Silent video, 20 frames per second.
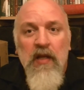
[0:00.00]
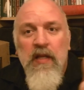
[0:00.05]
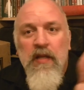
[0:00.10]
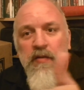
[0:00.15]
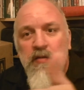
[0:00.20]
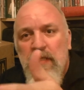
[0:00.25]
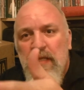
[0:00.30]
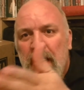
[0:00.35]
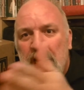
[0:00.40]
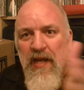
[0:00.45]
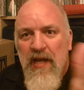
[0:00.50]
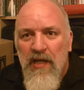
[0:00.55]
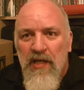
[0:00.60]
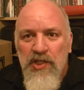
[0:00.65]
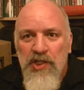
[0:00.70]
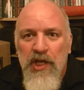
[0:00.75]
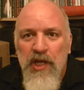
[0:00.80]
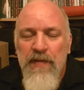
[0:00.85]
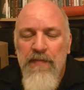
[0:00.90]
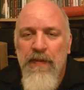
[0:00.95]
it was down at the
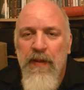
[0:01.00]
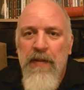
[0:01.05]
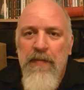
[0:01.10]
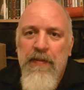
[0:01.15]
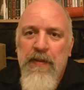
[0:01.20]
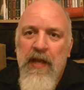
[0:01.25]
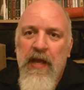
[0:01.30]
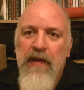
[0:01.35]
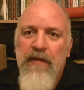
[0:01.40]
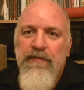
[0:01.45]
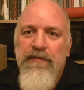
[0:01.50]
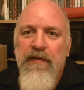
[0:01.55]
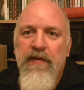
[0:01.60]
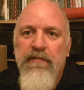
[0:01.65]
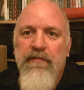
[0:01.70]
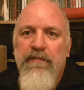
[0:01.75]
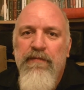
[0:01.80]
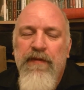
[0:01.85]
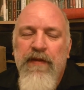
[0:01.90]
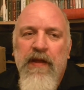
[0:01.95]
GBBF and
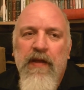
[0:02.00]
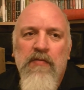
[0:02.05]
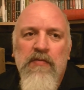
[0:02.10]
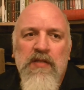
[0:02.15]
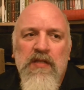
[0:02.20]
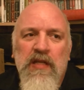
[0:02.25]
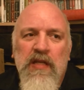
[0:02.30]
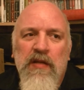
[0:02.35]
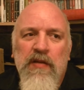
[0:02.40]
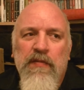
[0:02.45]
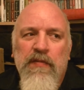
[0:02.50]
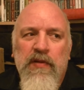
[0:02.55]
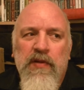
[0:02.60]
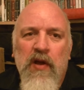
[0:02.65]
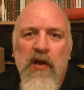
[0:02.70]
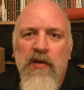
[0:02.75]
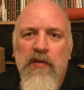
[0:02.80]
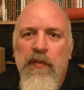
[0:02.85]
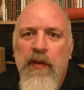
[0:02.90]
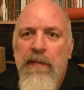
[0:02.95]
everything else, and they
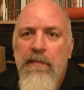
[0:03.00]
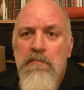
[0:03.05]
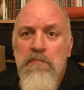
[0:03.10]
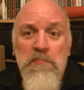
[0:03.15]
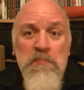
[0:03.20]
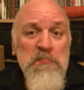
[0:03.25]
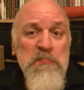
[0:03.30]
kind of went,